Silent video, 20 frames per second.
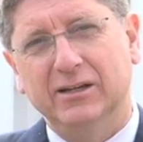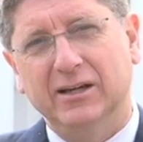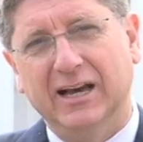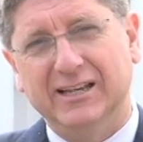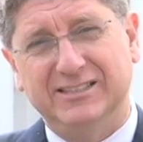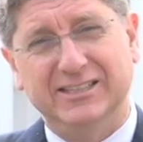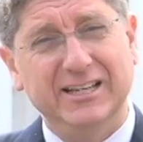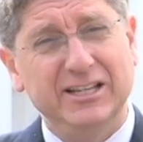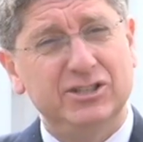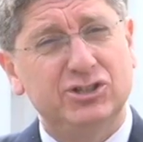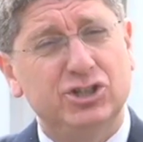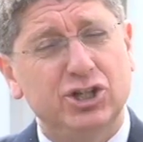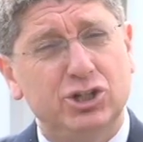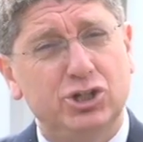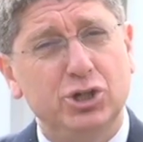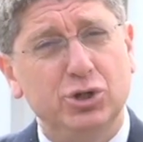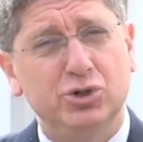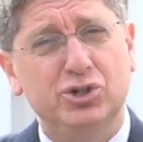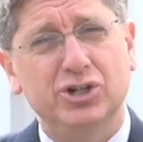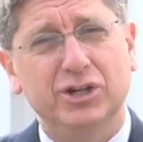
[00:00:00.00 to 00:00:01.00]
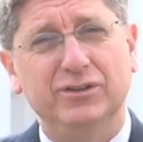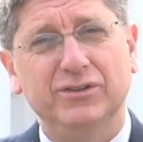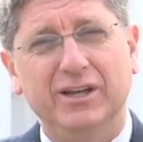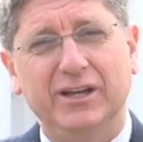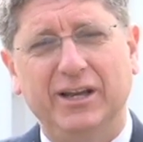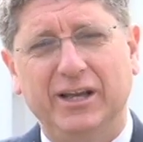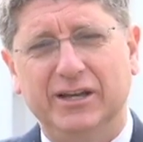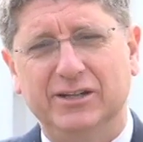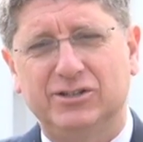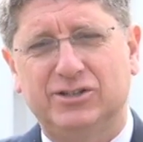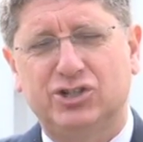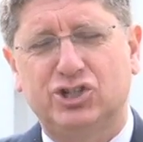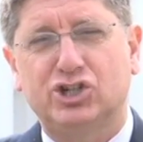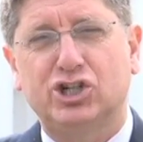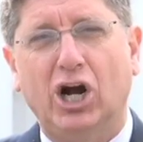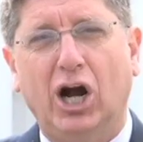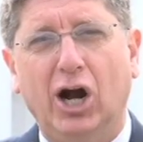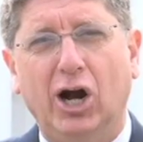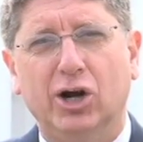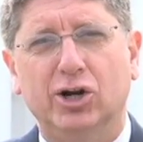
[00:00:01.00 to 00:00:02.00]
as an institution that is
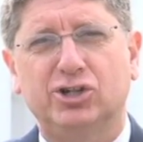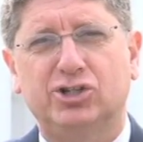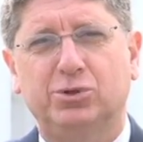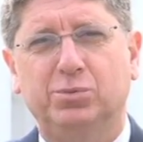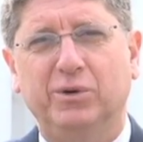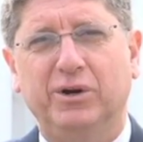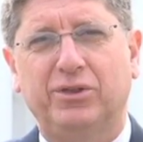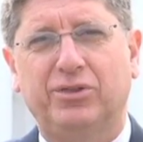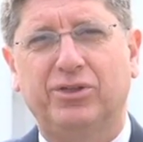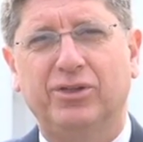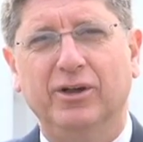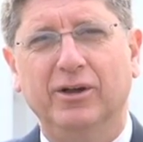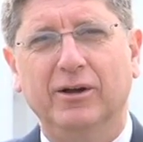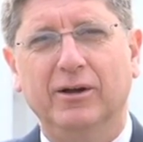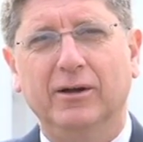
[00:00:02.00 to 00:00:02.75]
charged with